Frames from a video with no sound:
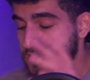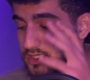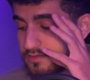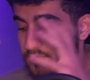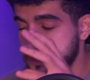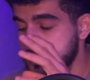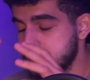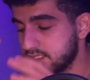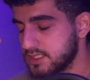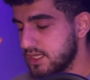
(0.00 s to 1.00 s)
that what
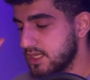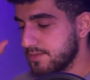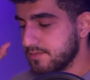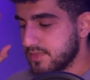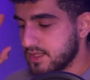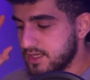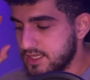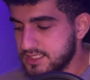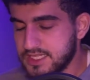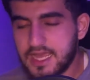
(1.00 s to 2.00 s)
is
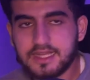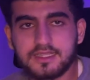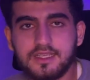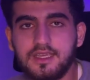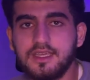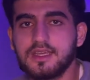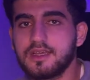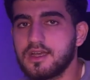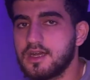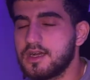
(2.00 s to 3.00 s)
exactly
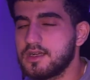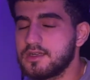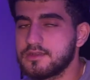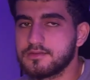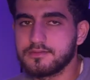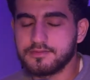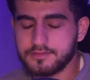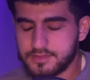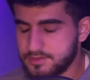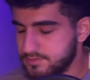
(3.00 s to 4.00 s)

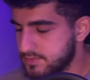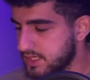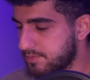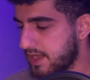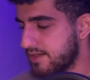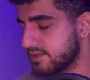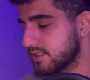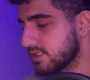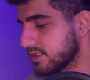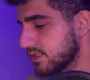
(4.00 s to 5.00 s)
their
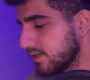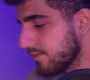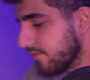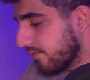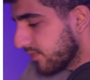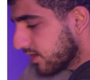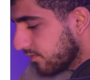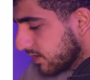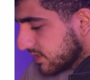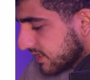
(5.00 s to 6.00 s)
parents,
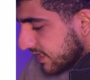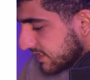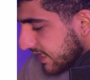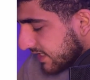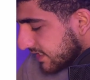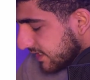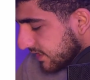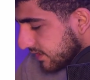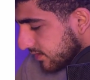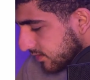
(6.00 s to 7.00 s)
what is
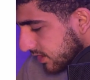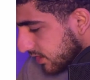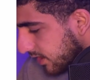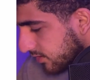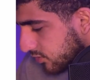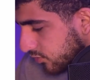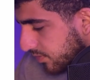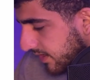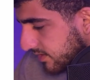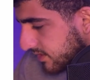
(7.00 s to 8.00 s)
exactly their 2
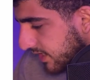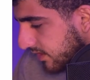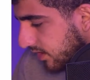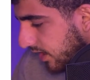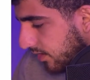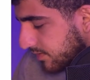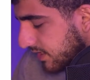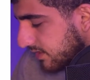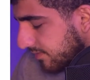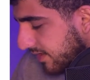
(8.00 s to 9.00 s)
parents, and I can
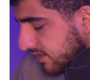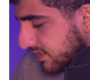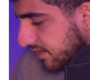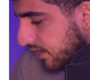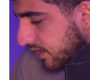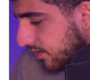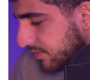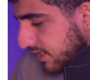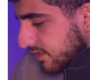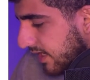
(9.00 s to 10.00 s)
update them, and this way I can
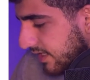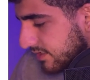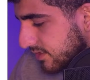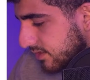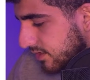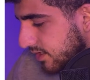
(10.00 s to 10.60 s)
update the answer,